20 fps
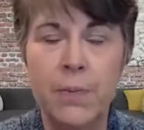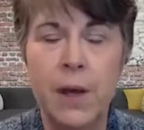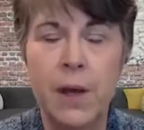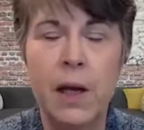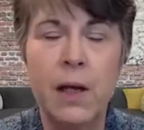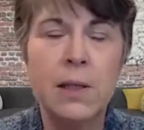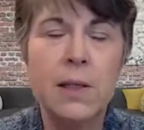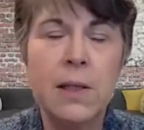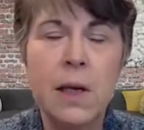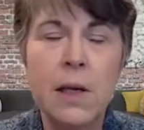
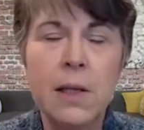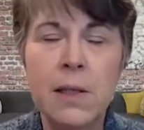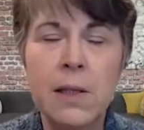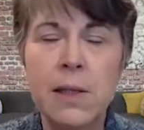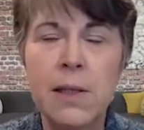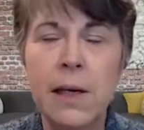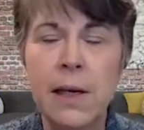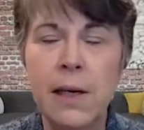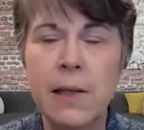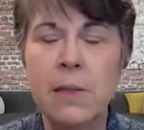And it's not to
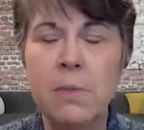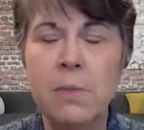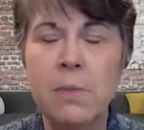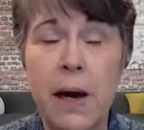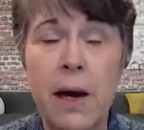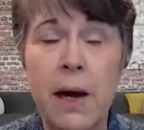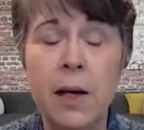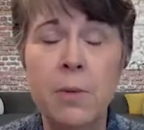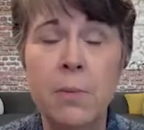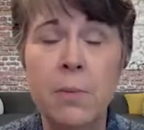say it's
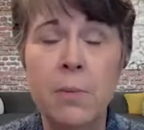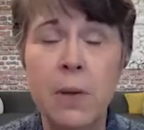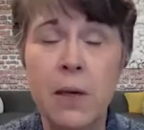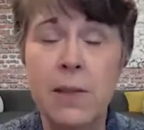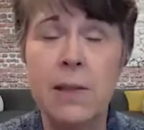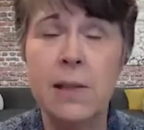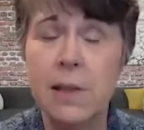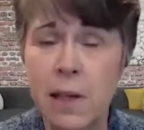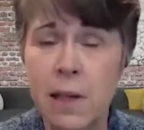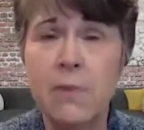bad
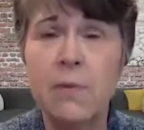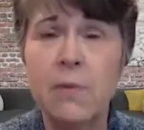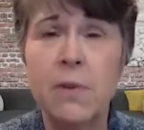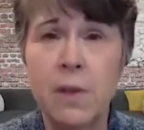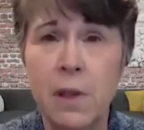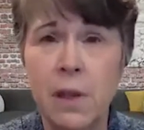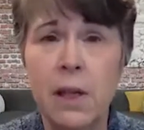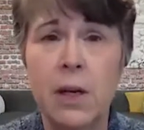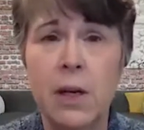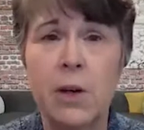because it's
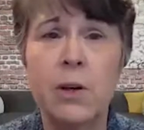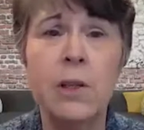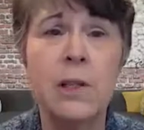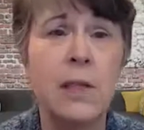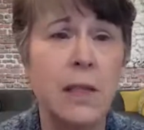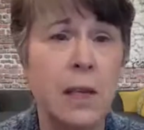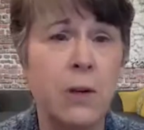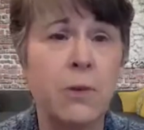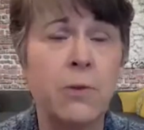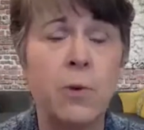definitely there and
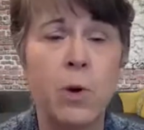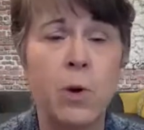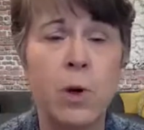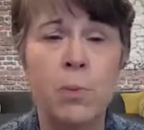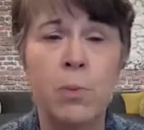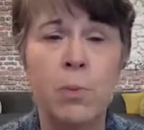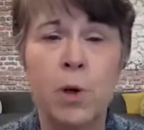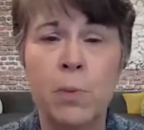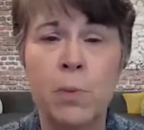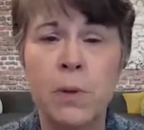it's there for
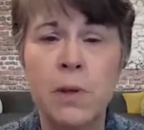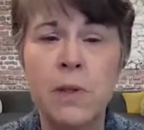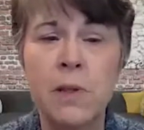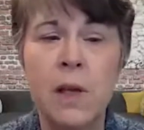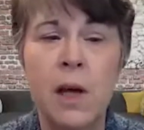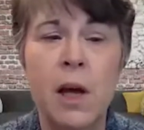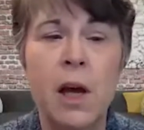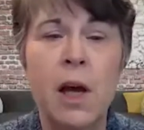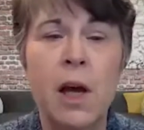a purpose.